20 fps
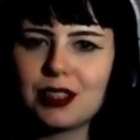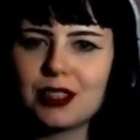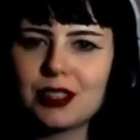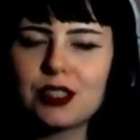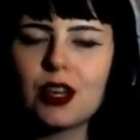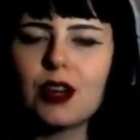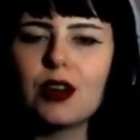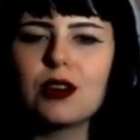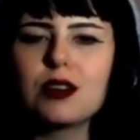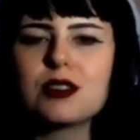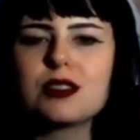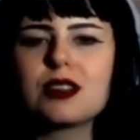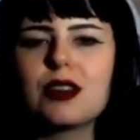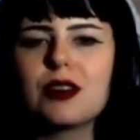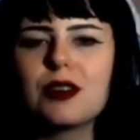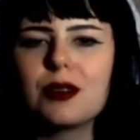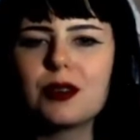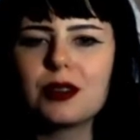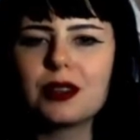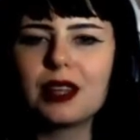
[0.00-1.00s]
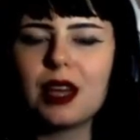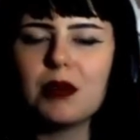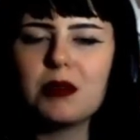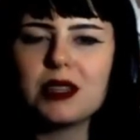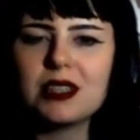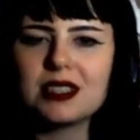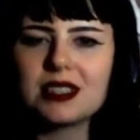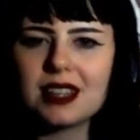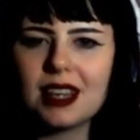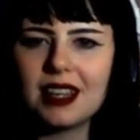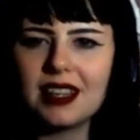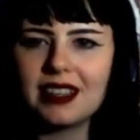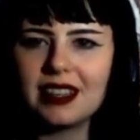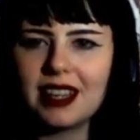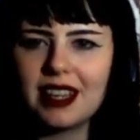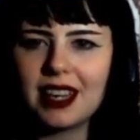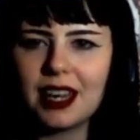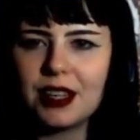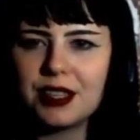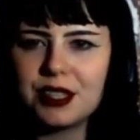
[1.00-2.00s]
So that being said,
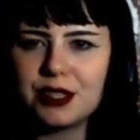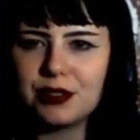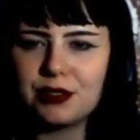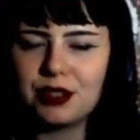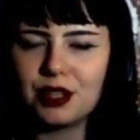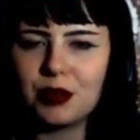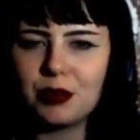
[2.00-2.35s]
like how'd you feel